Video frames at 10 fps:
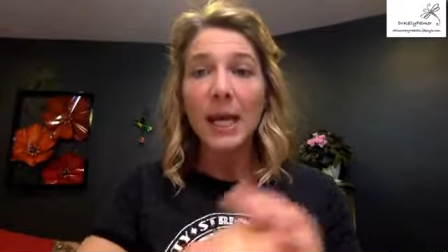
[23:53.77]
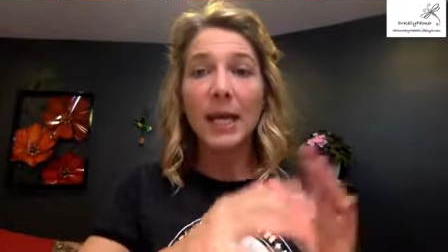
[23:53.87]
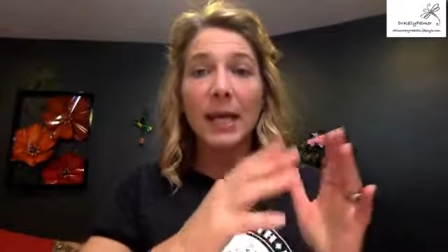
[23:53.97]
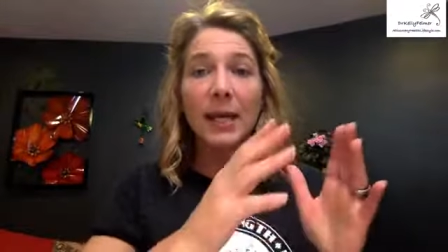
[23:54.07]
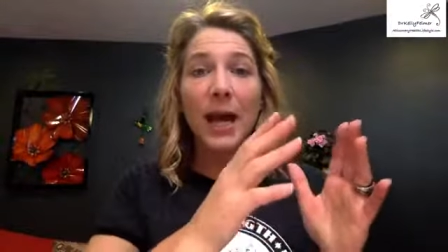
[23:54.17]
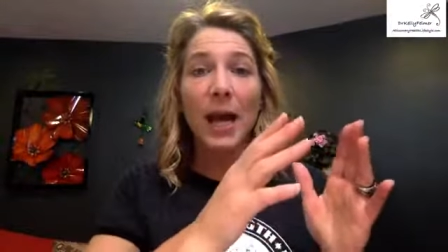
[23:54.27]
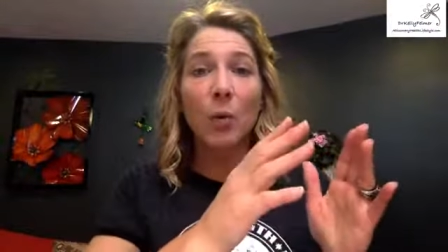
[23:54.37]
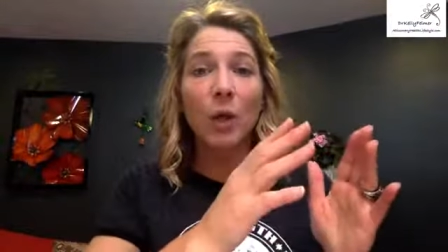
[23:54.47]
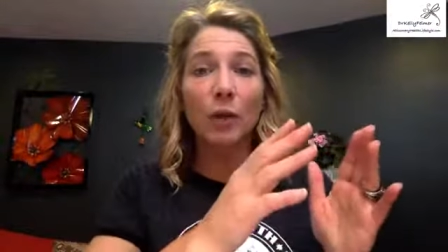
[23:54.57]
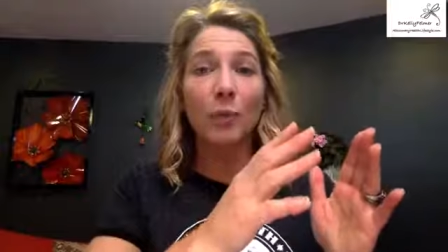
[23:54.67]
and how
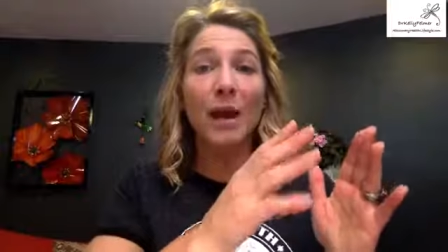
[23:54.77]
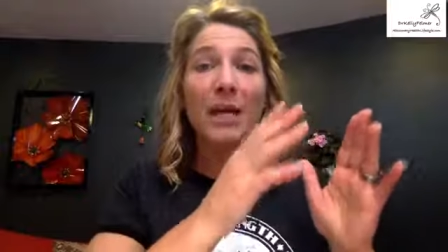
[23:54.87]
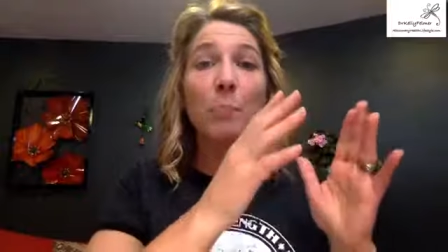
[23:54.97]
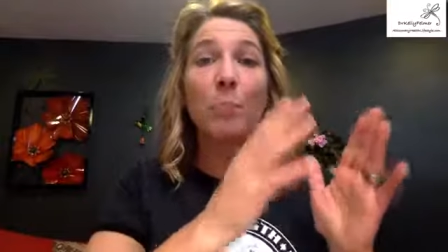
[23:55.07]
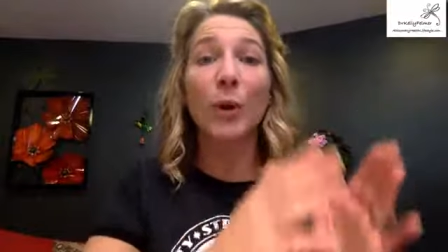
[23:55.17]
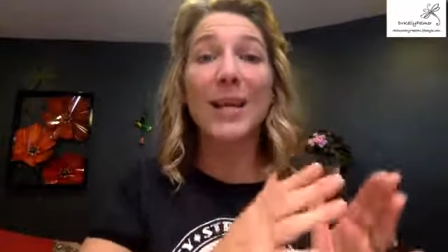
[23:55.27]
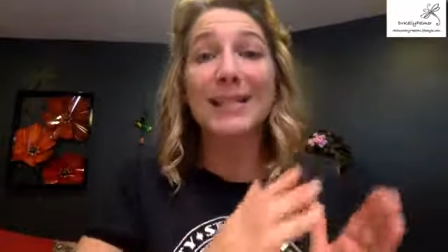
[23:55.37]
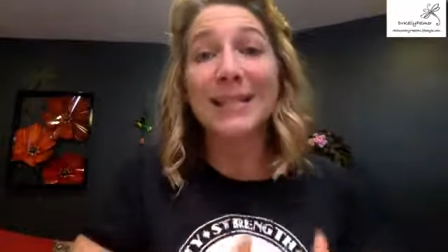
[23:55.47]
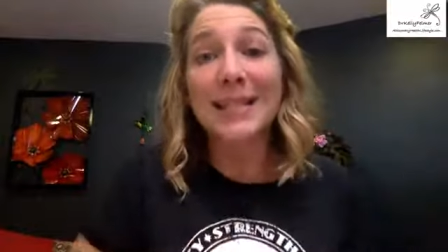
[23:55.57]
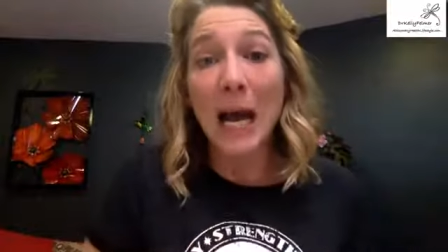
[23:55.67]
well your body breaks
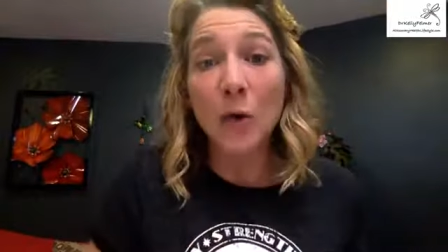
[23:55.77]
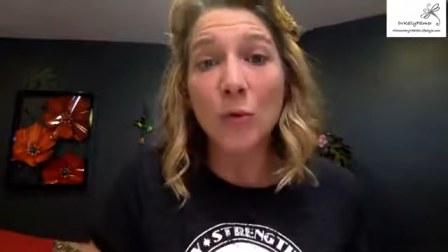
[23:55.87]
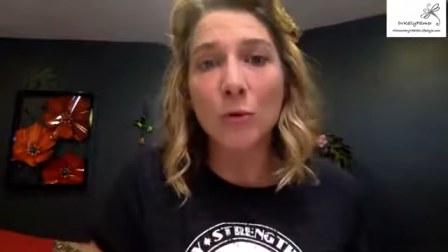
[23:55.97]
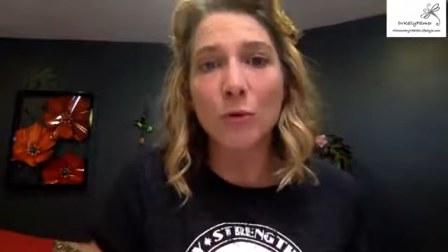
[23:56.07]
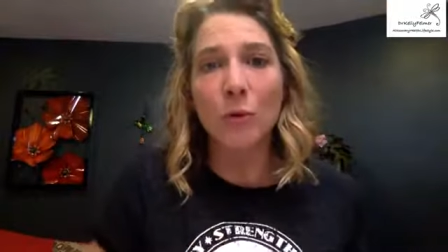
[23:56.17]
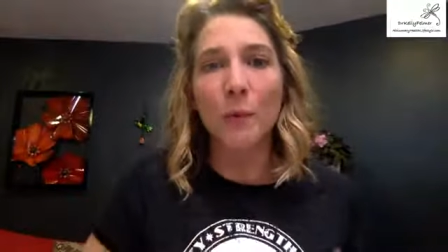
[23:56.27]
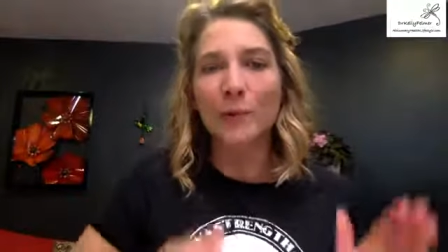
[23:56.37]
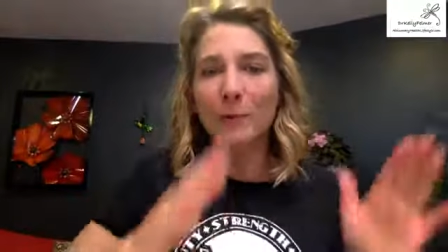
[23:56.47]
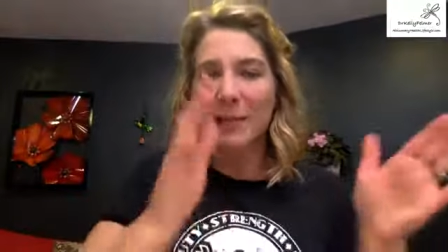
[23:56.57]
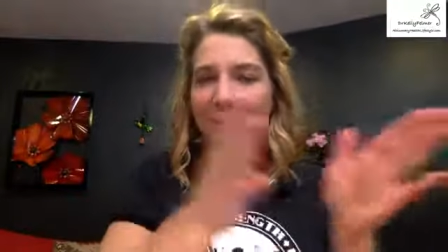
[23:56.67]
down those
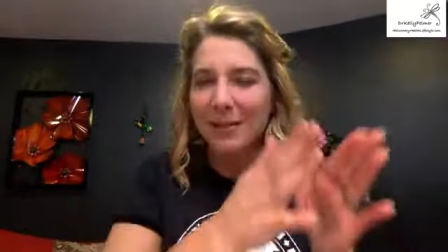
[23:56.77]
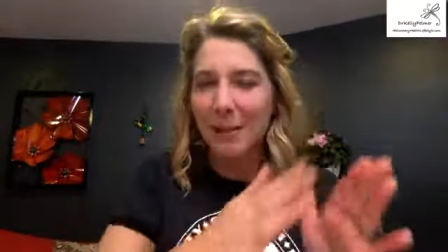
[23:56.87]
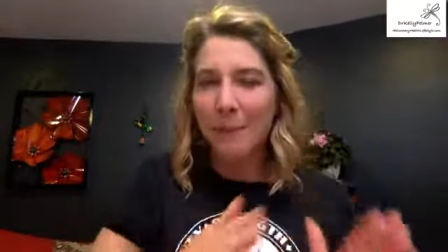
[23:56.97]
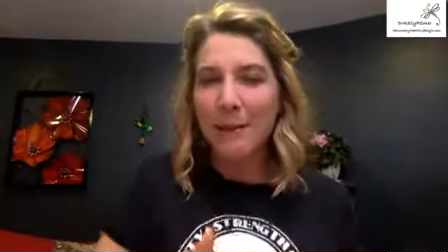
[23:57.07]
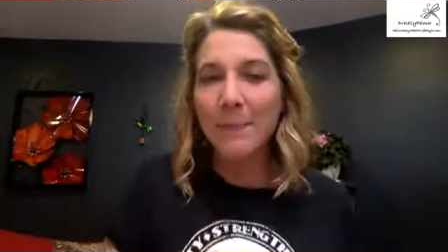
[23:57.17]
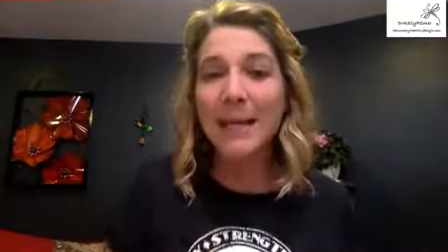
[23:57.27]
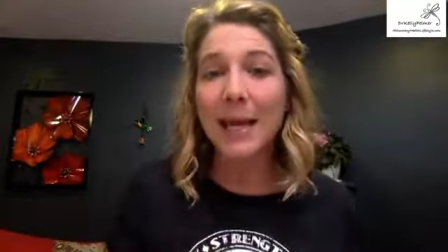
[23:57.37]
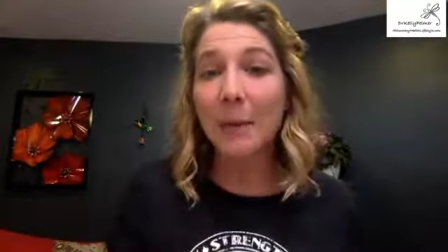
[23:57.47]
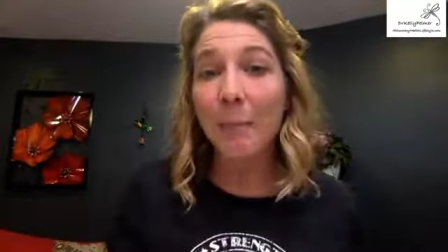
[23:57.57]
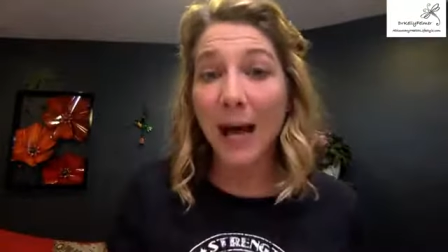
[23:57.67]
hormones because they might be
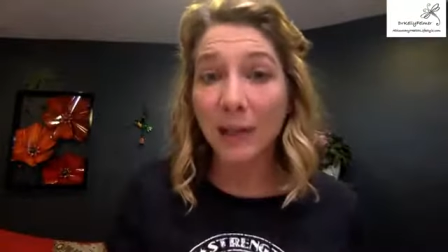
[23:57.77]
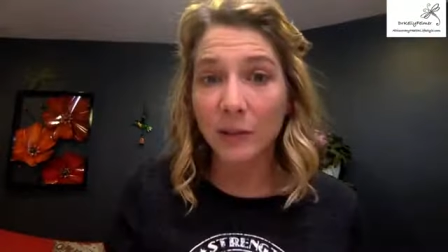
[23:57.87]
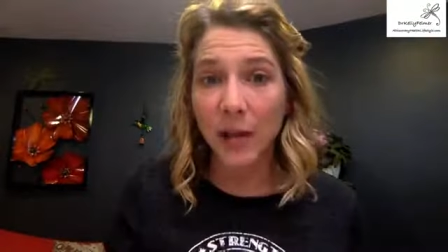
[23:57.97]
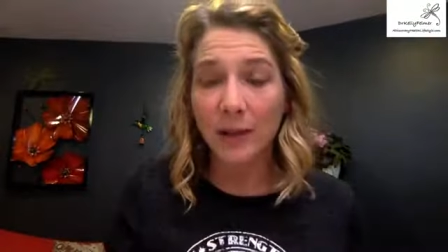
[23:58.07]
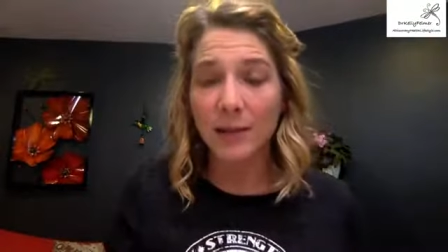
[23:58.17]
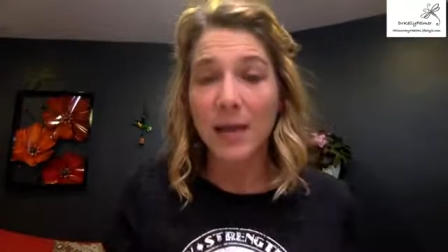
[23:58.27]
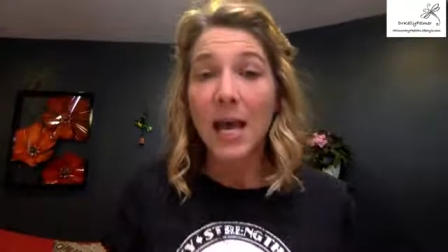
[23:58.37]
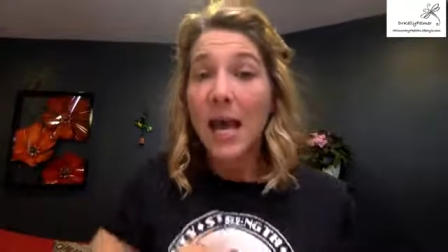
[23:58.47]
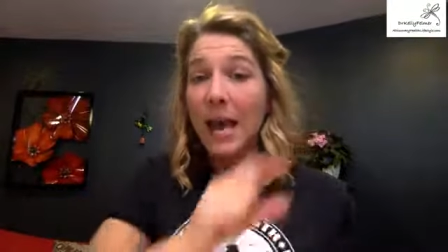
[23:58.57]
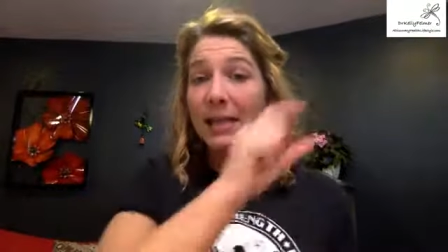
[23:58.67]
getting bottlenecked.
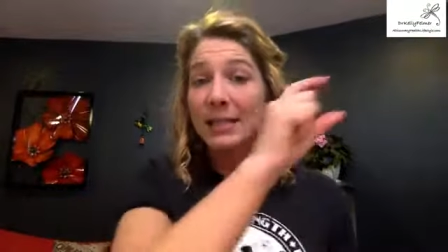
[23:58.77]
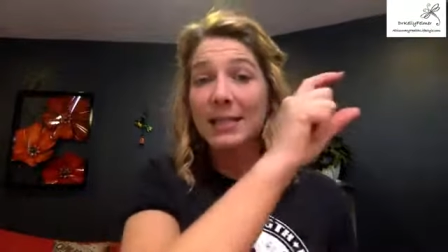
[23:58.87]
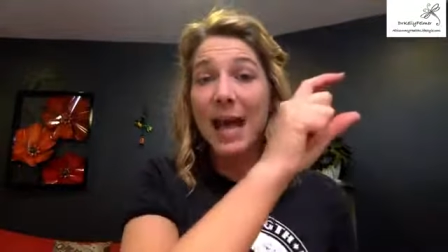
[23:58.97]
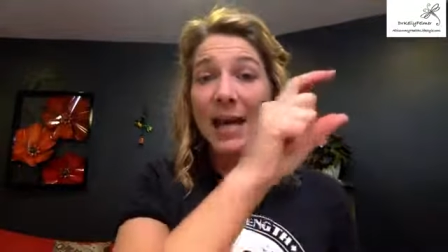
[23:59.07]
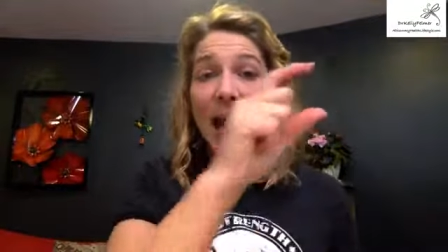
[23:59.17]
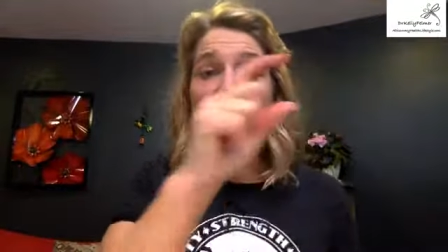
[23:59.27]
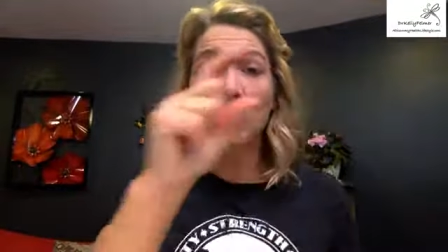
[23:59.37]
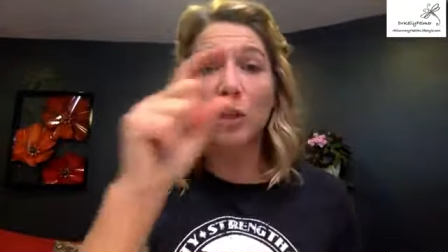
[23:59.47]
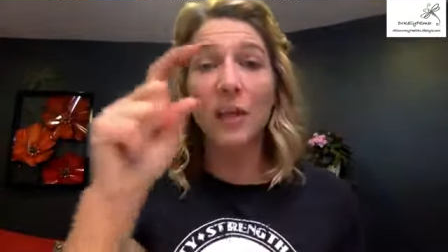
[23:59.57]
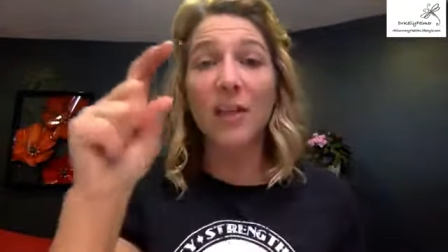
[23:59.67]
And it's not
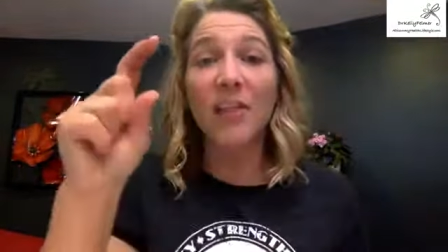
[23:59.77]
actually